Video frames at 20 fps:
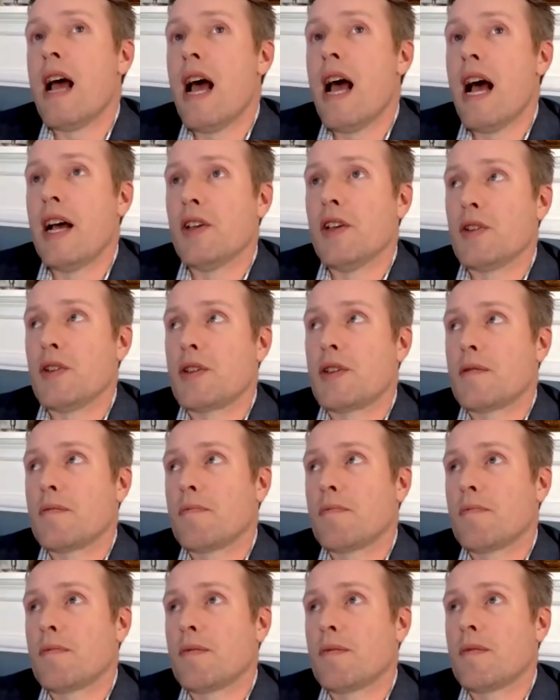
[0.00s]
as
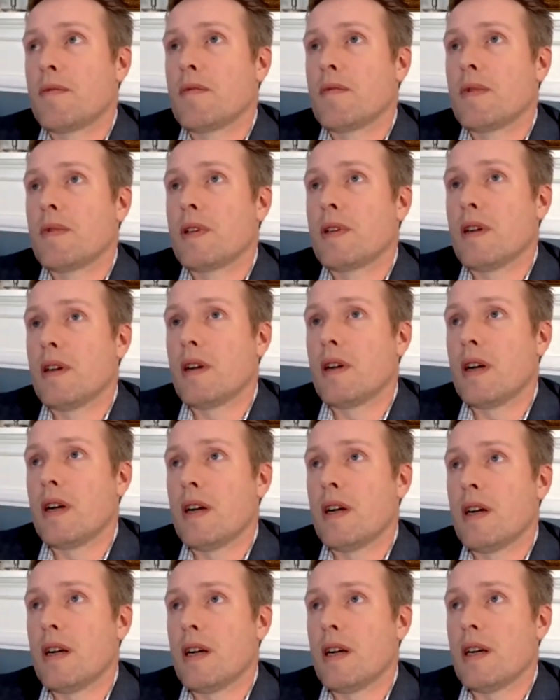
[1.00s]

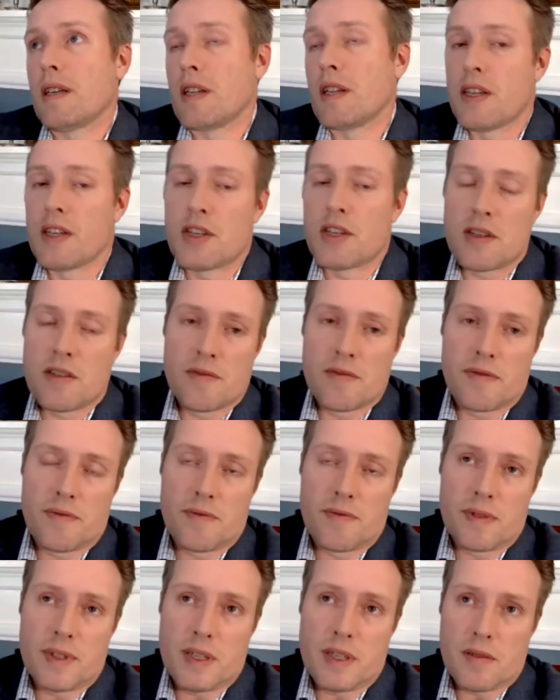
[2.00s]
uh, condition of
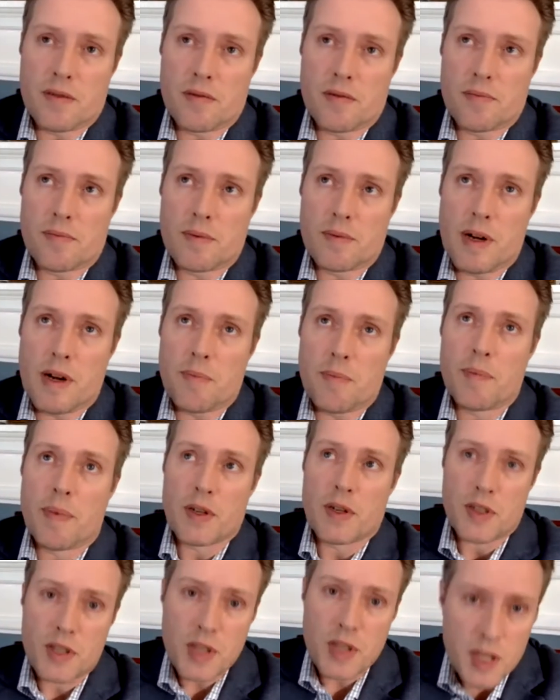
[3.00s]
you know uh,
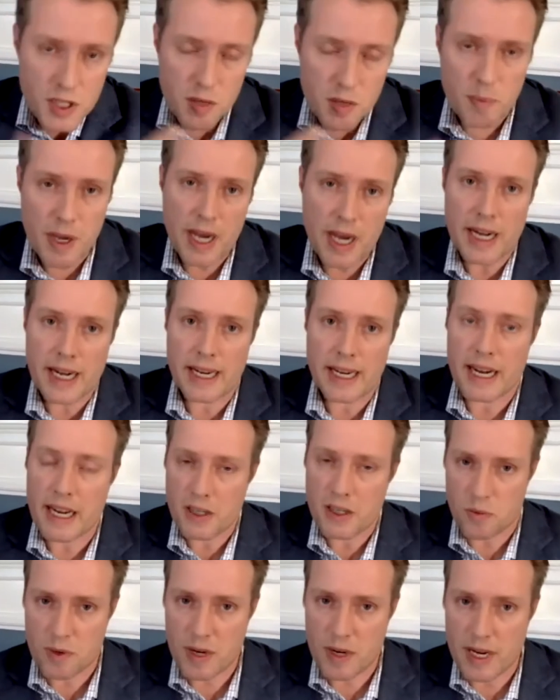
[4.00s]
participating and
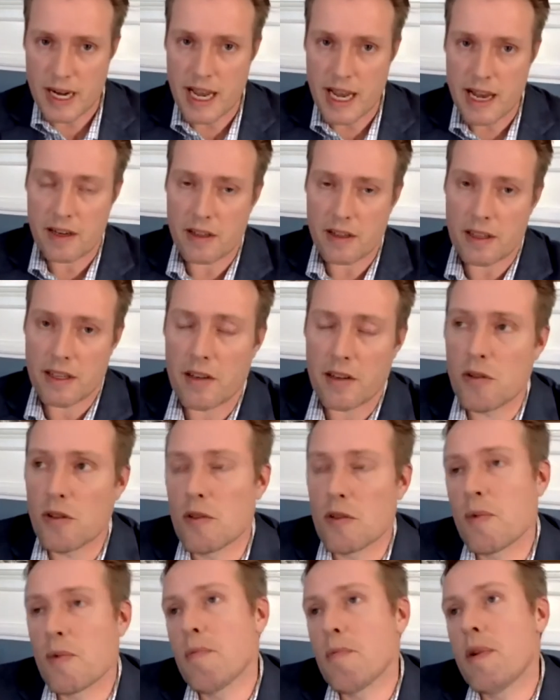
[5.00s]
as written out on the
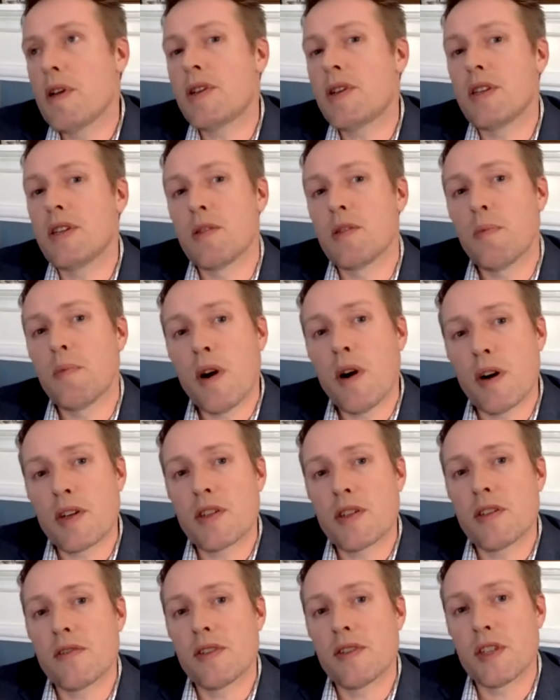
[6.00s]
landholder permissions, the Park
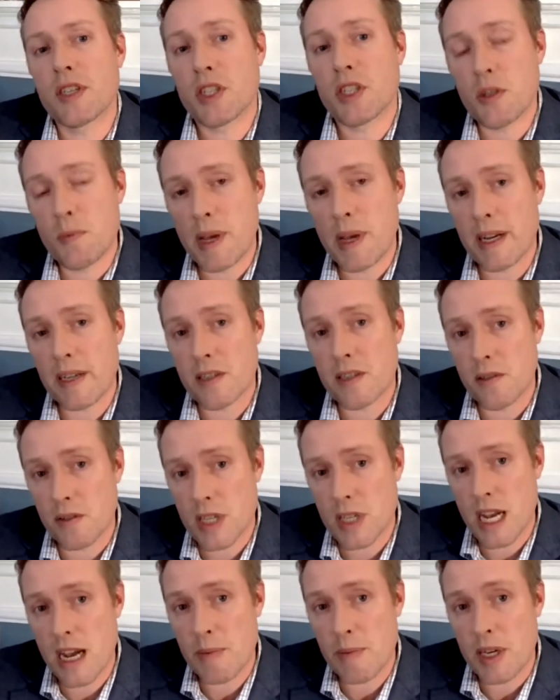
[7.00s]
Service expects
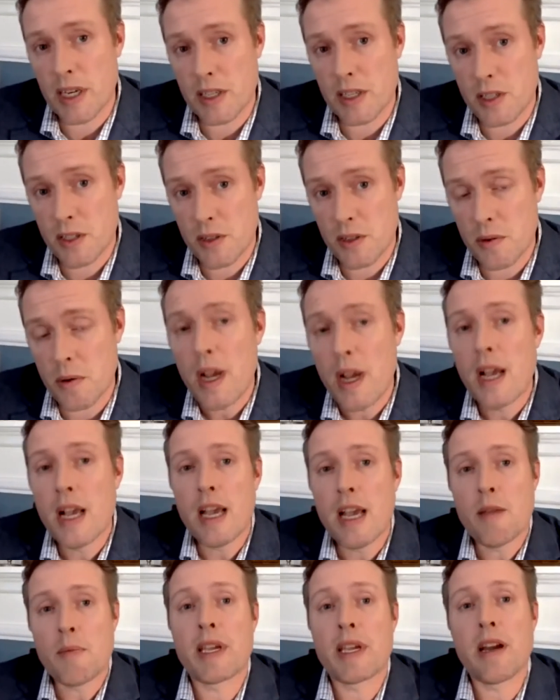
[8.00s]
those objects to
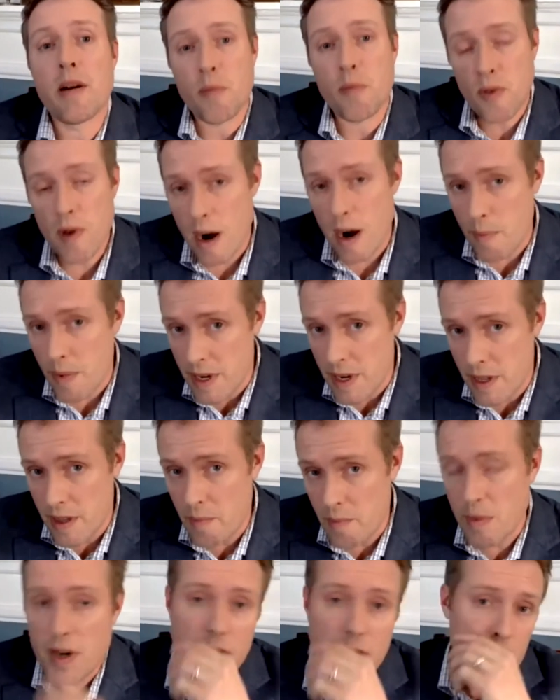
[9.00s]
become property of
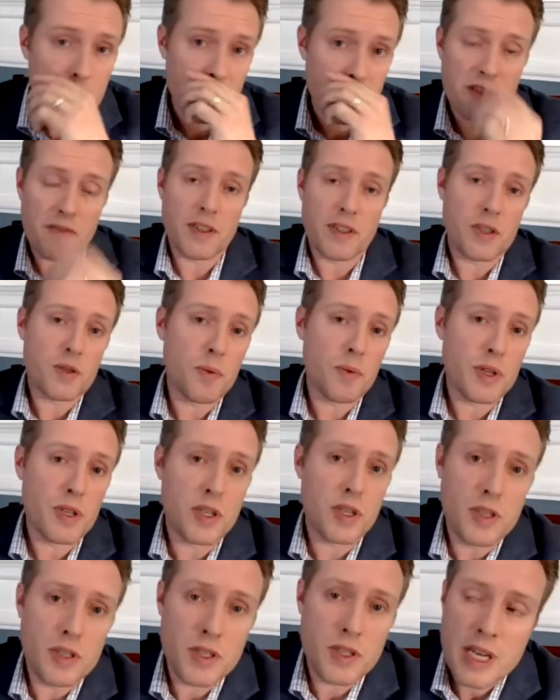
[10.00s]
the Park Service,
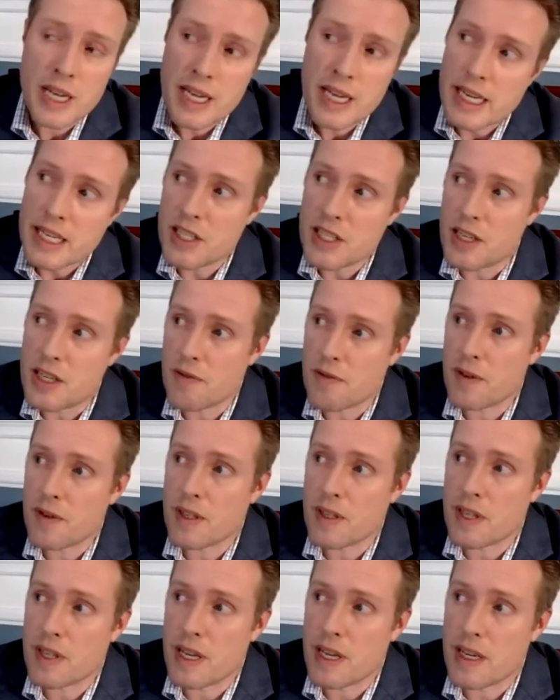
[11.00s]
which is
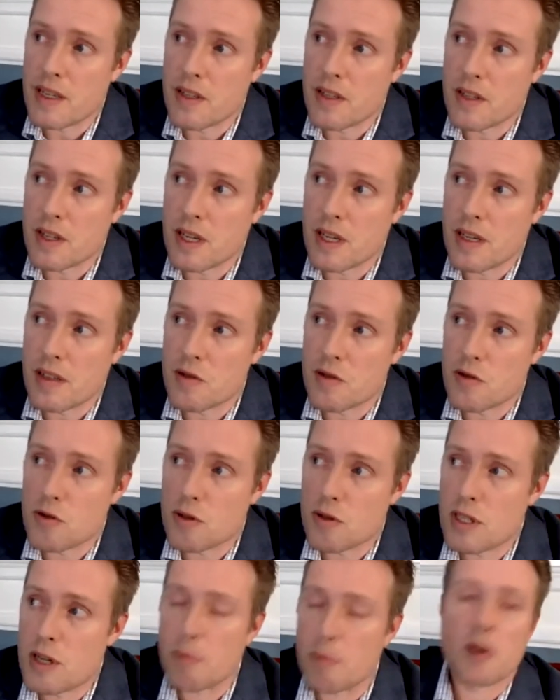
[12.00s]
different than a, uh, a
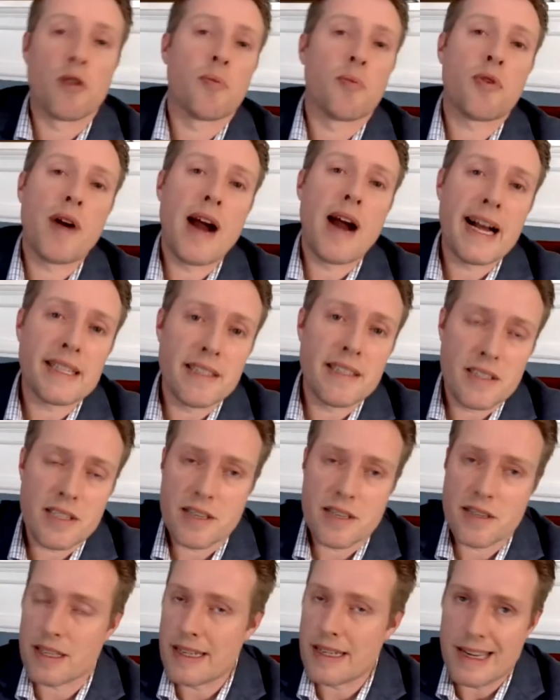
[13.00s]
typical practice
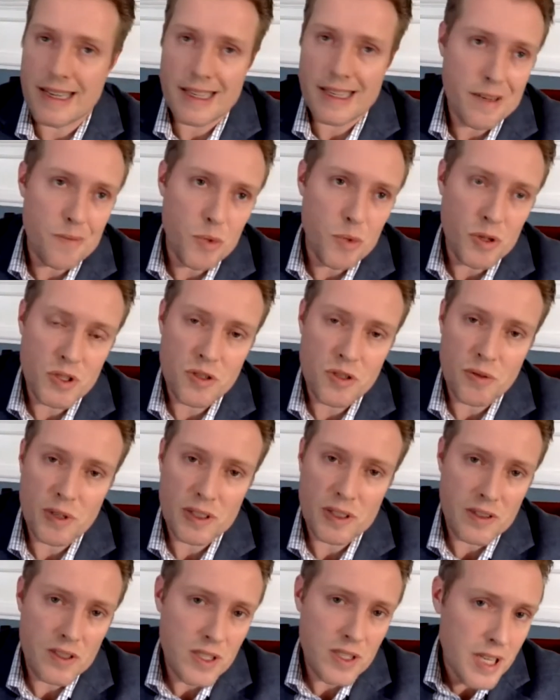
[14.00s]
here in Connecticut. Most New
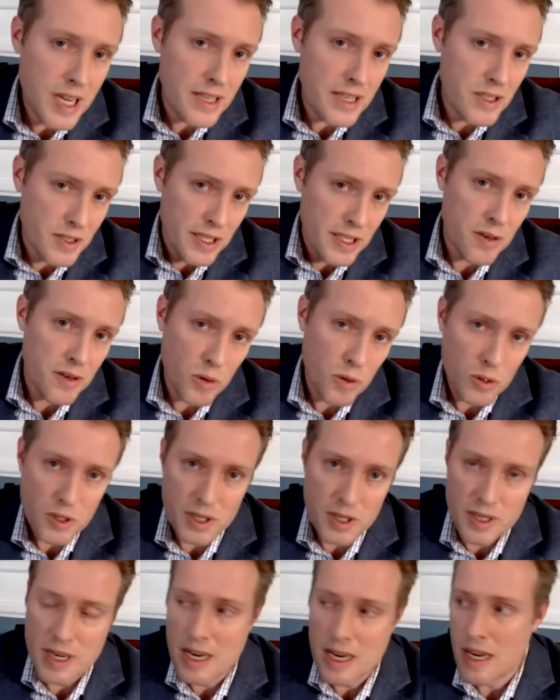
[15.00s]
England states
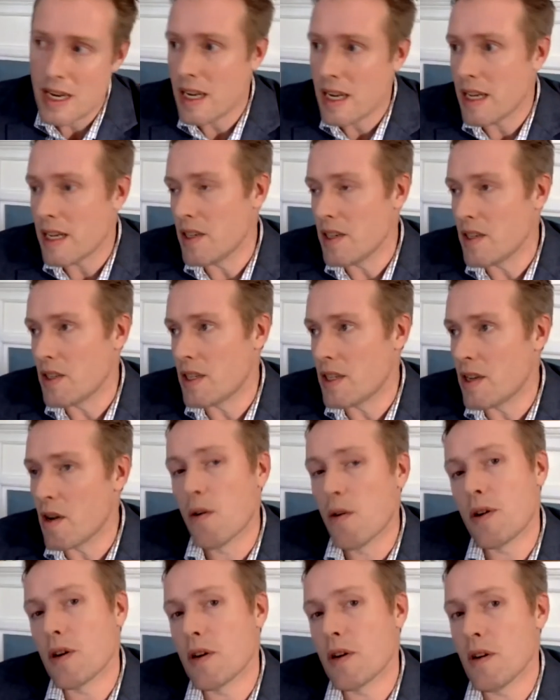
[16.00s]
landholder is the
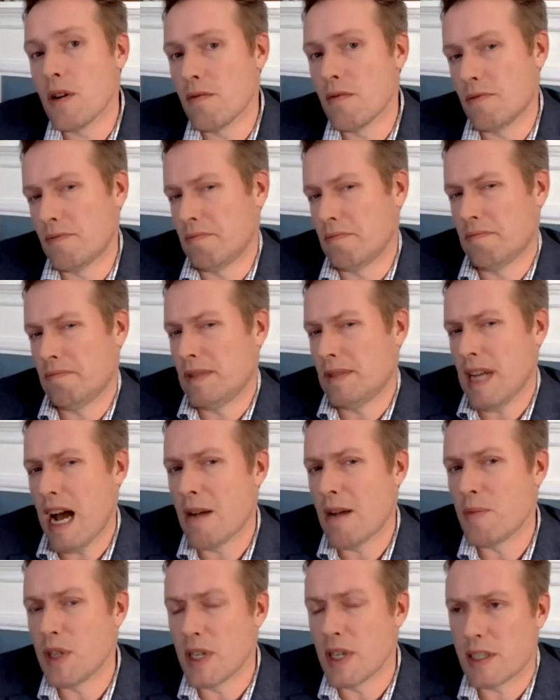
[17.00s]
owner of
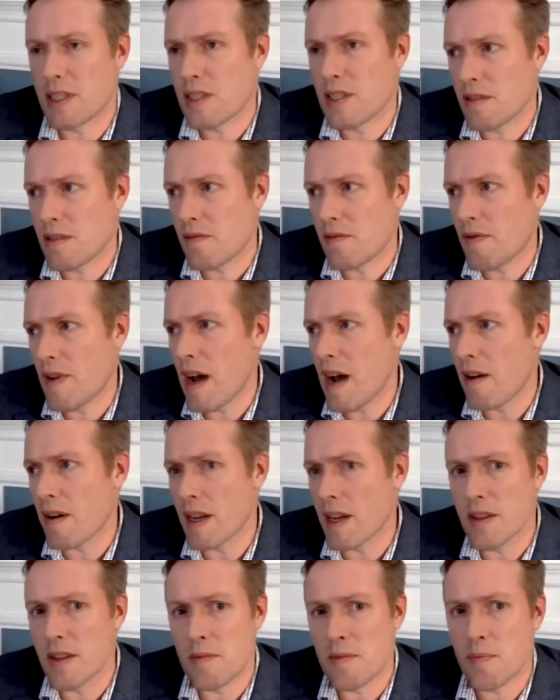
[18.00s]
objects found
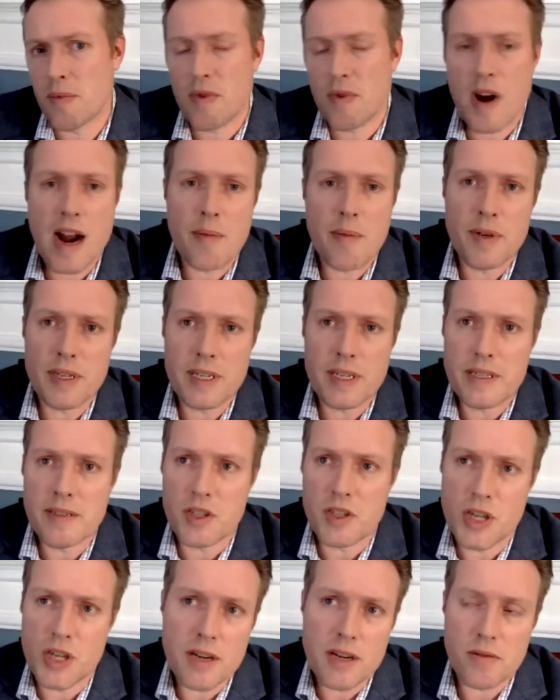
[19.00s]
on their property
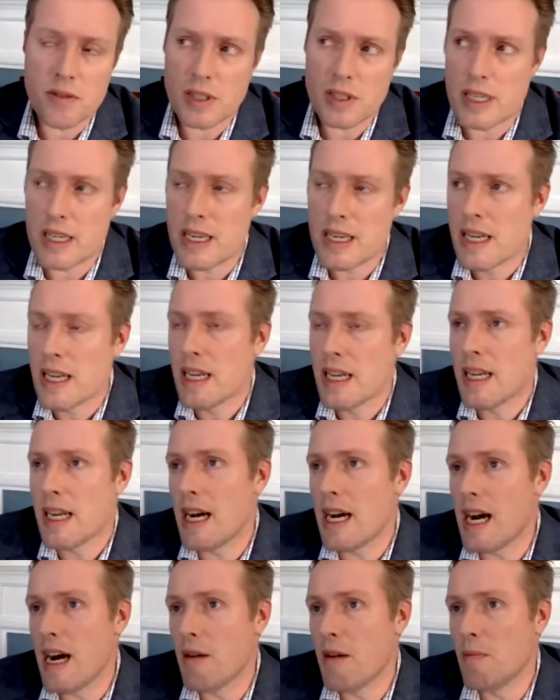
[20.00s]
generally.
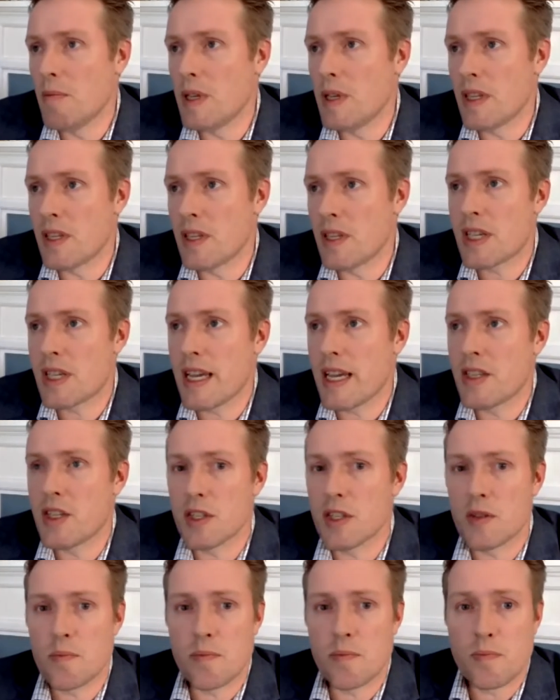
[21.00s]
Um, in this case,
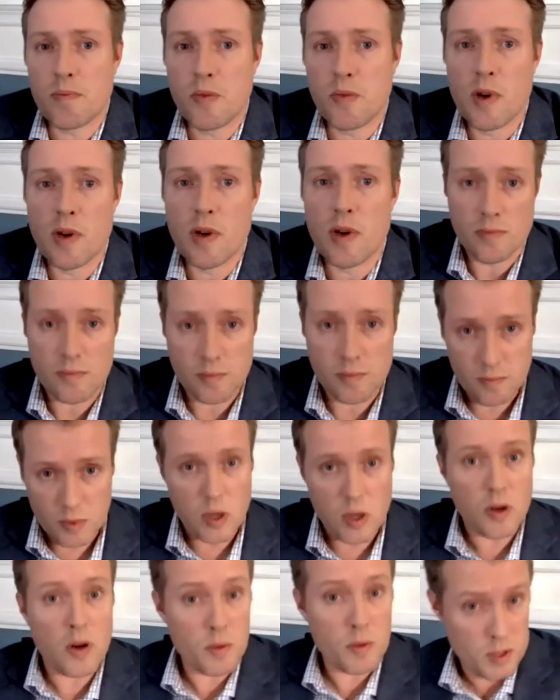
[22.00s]
it will
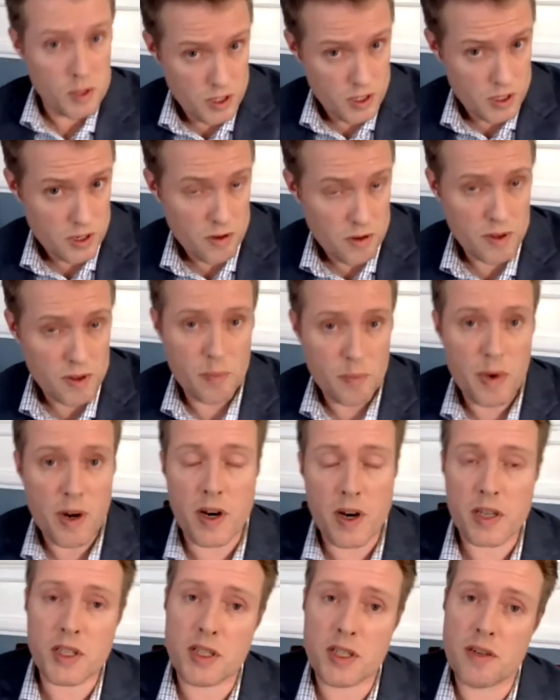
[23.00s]
go turn over the
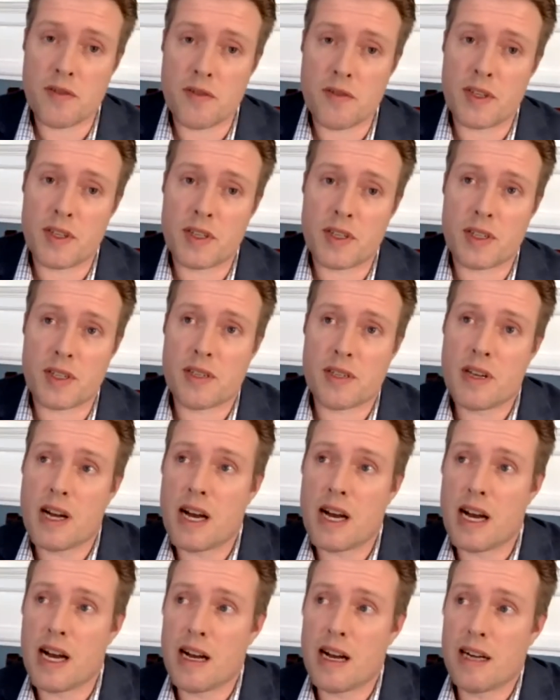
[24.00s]
Park Service
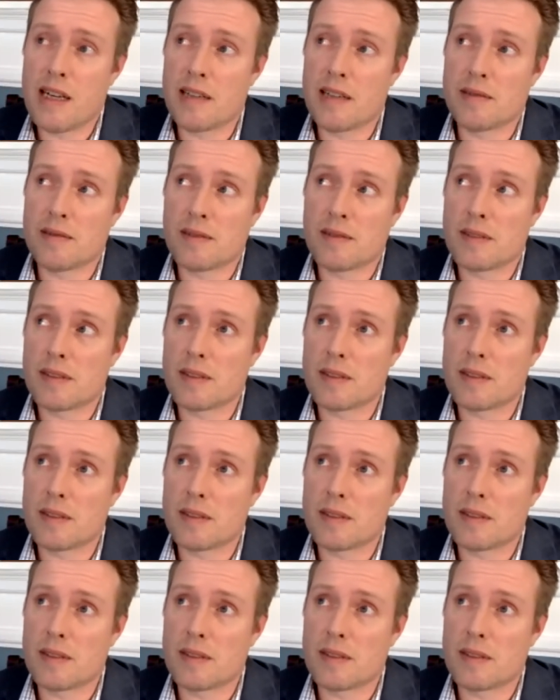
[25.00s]
uh,